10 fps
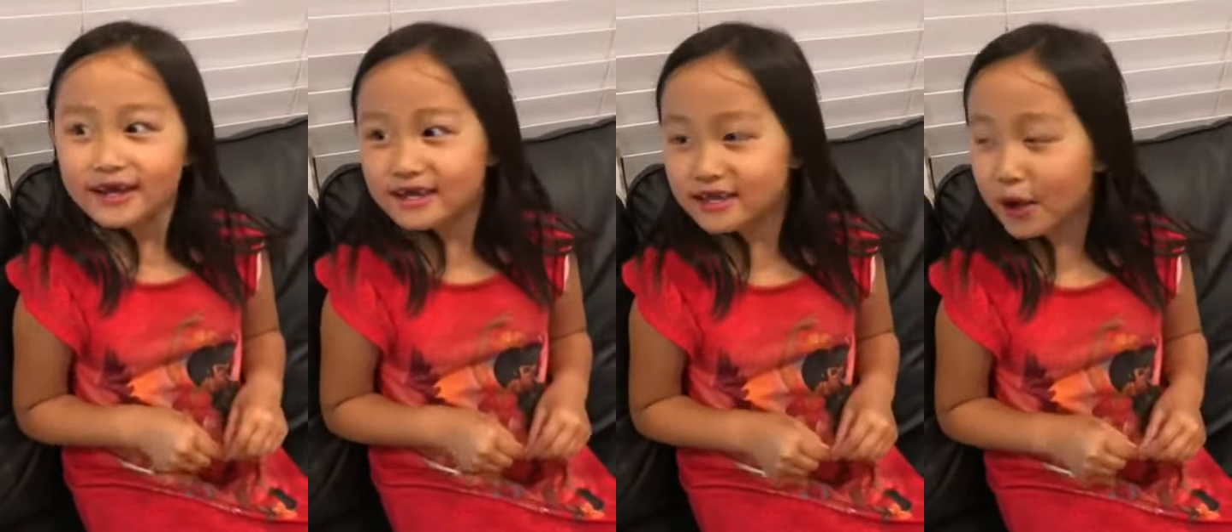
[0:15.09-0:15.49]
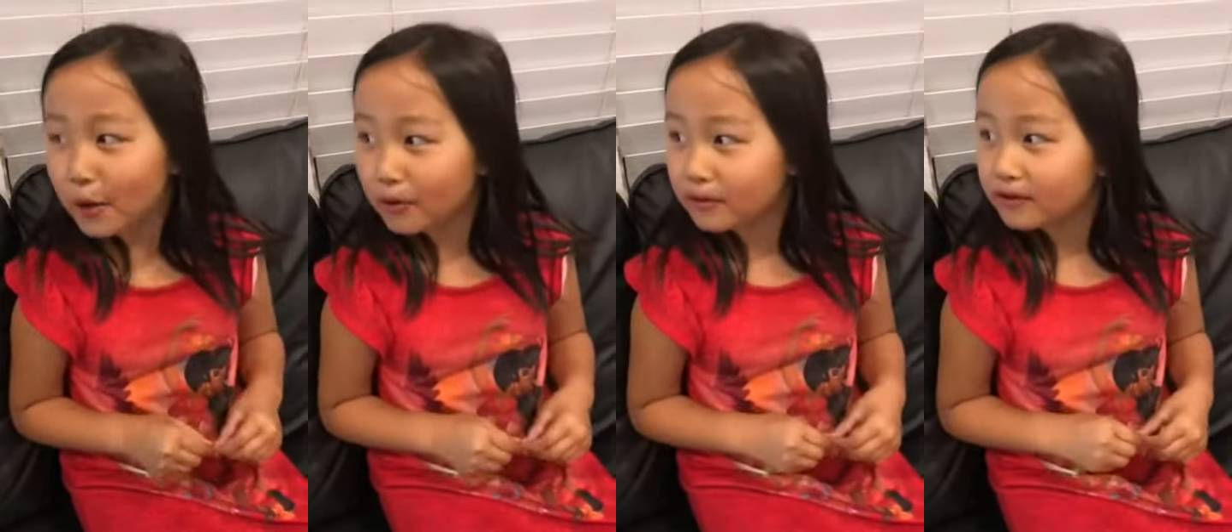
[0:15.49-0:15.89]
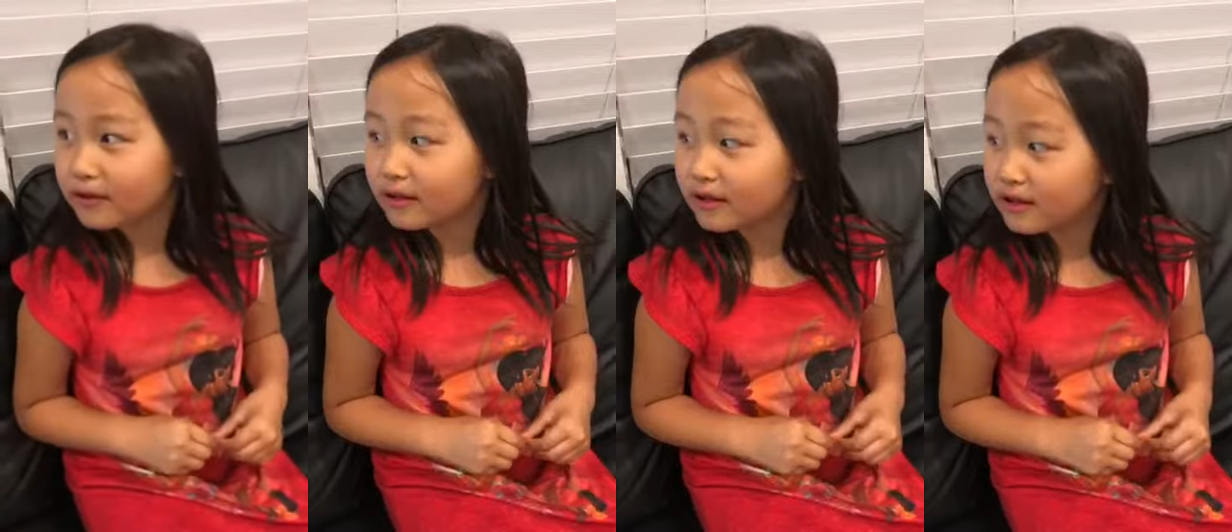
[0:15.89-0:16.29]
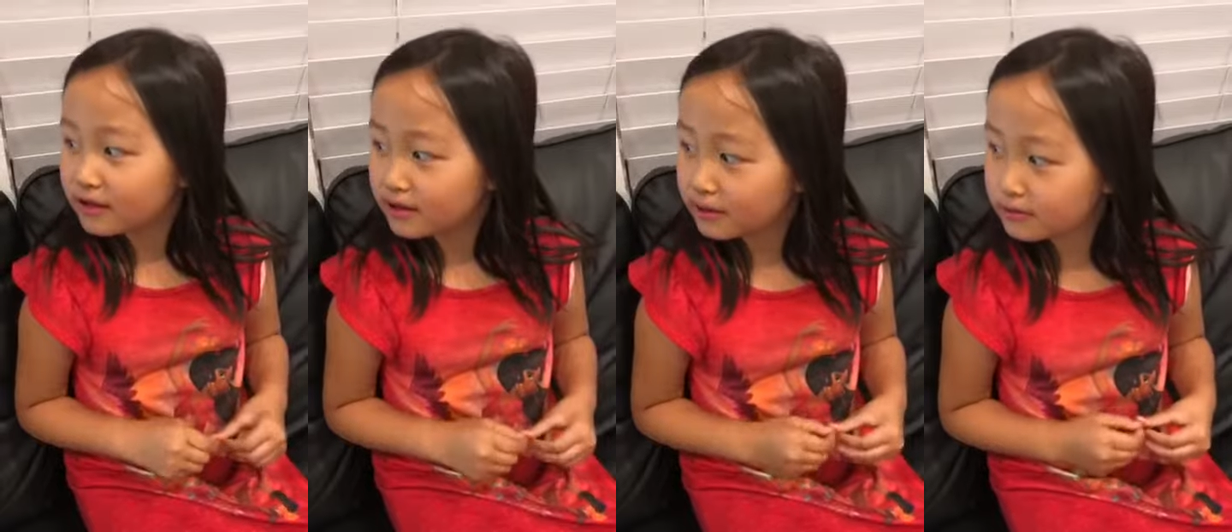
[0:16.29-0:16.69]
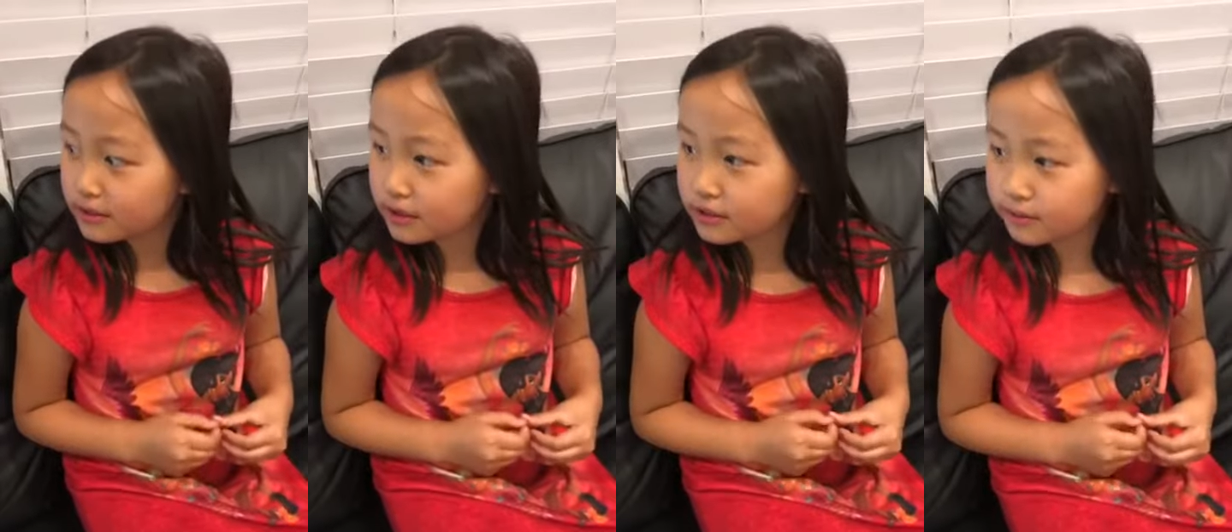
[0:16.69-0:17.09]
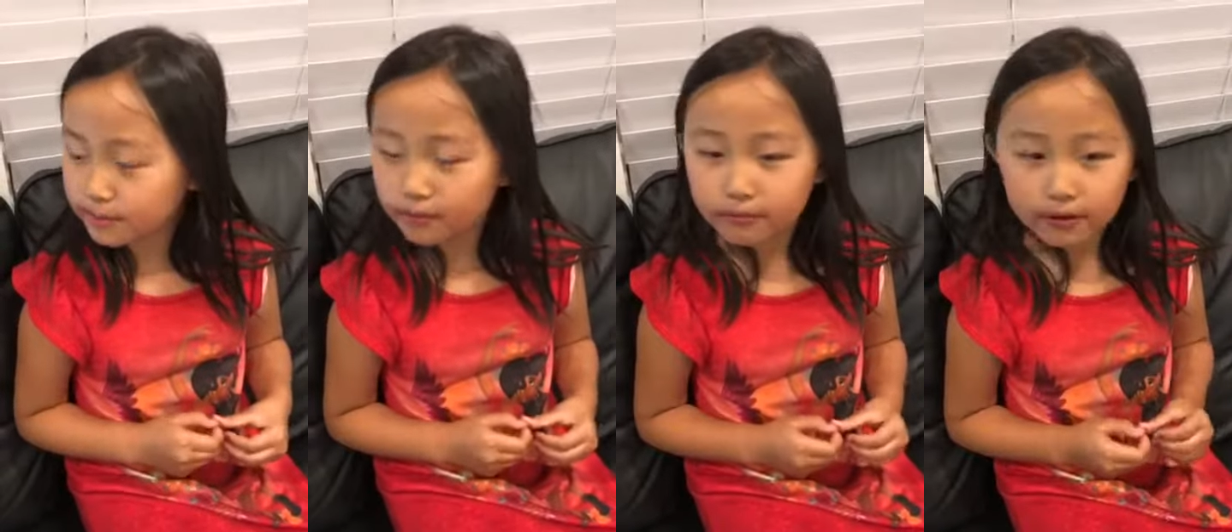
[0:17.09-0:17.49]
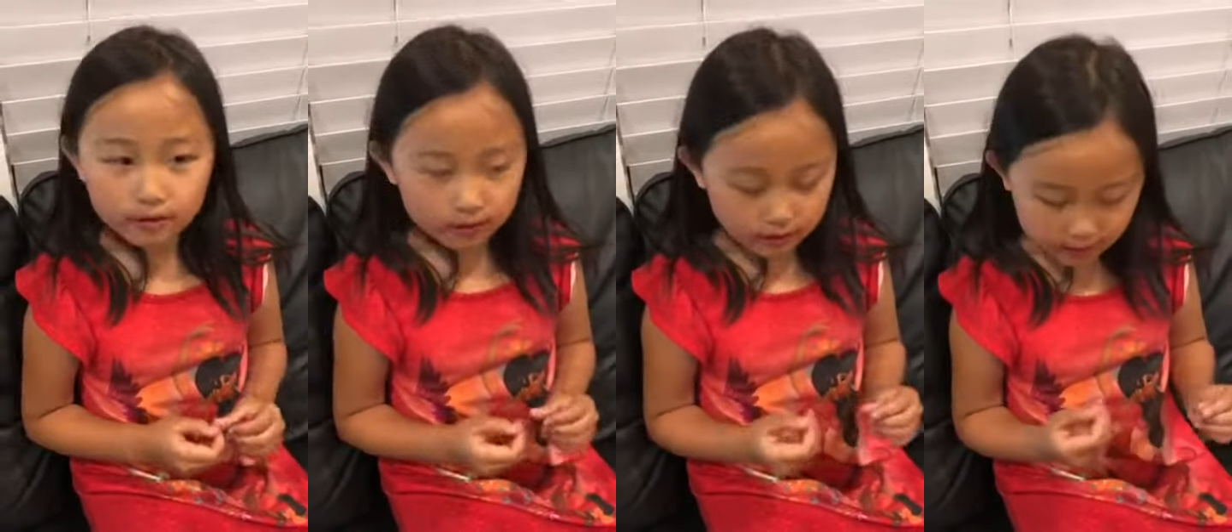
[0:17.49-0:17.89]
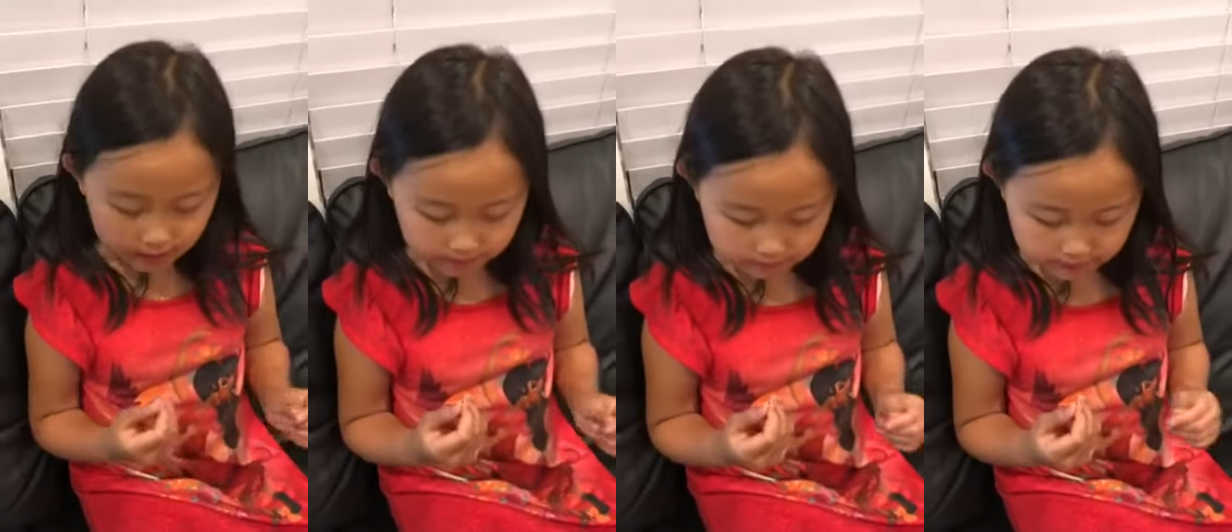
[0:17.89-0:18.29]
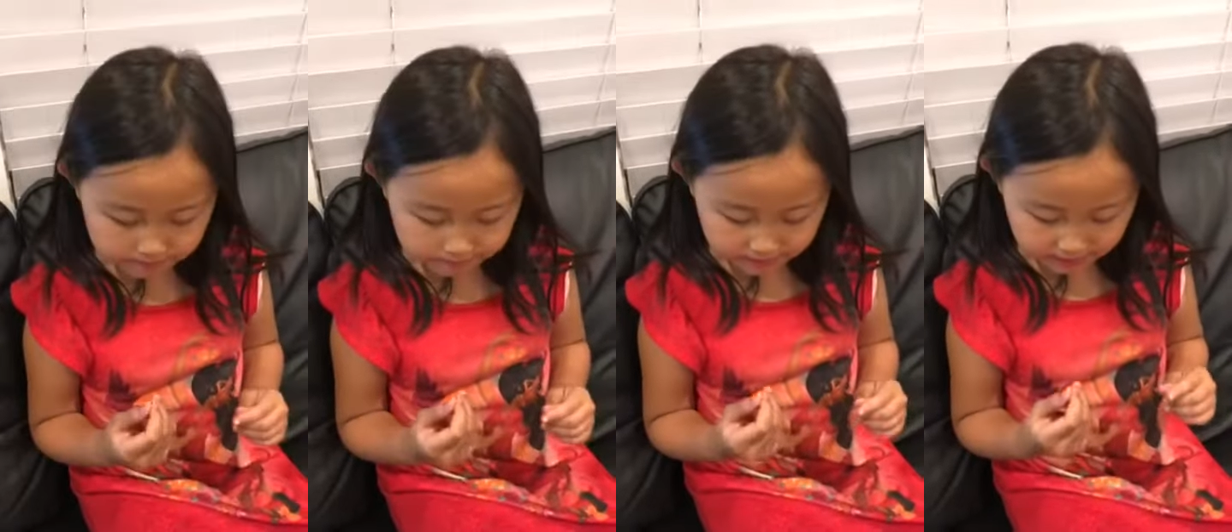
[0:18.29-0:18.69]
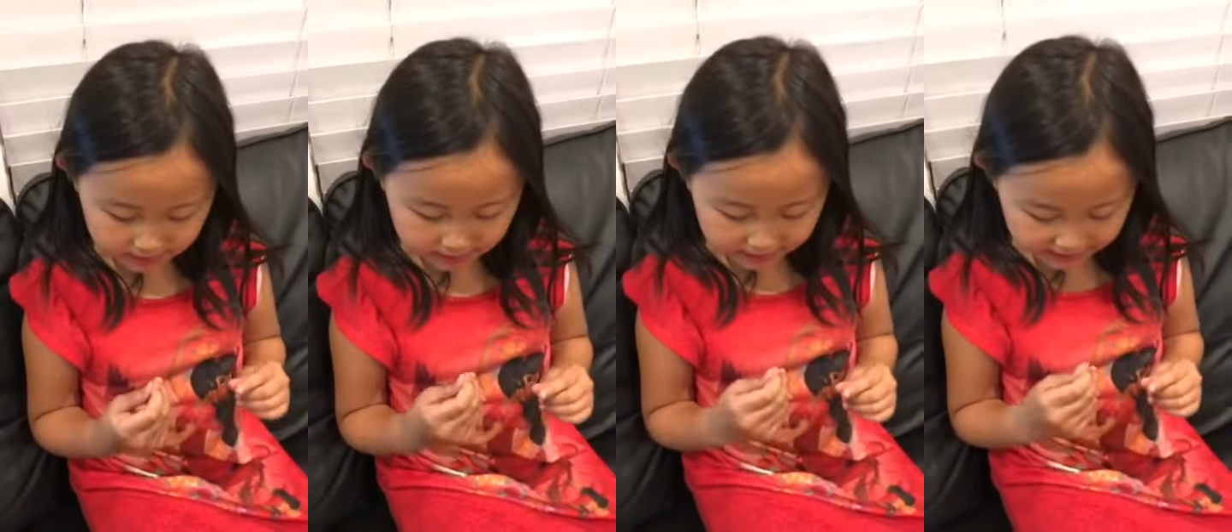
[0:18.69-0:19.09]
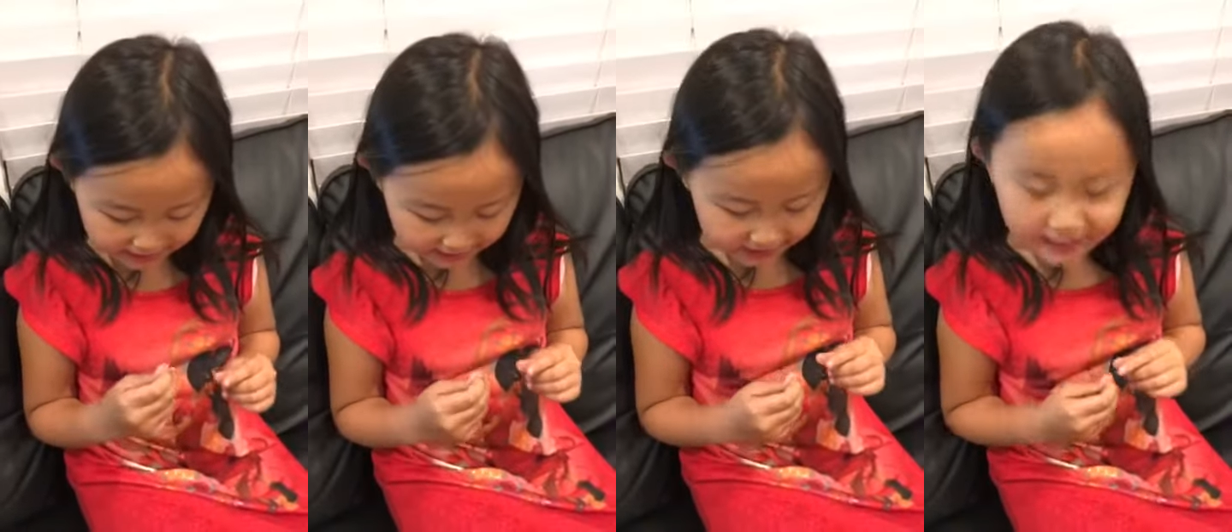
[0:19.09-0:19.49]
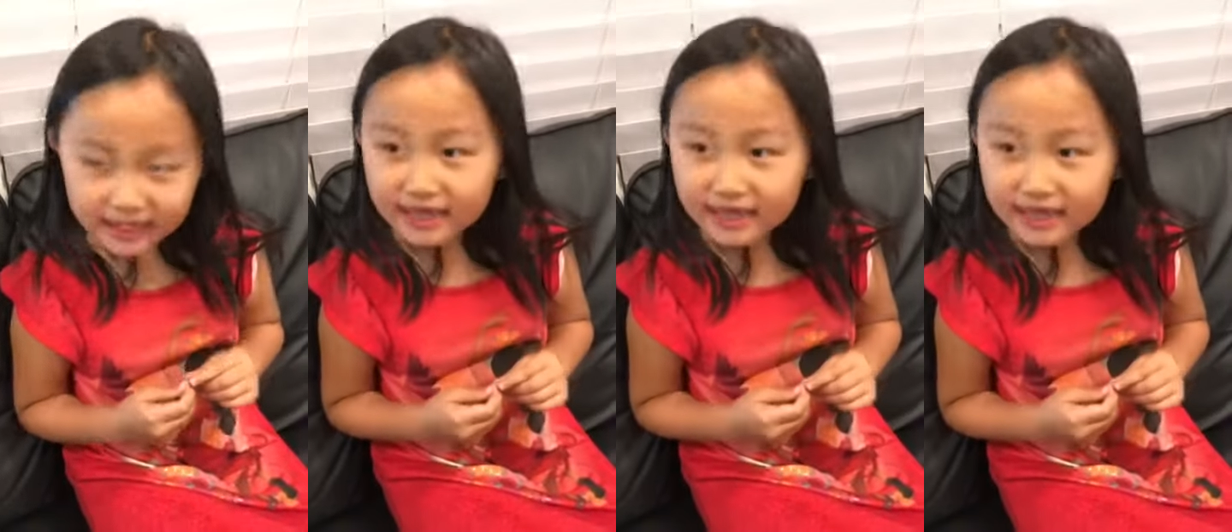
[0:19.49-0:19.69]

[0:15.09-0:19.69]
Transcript: so it was like super wiggly. It was bleeding,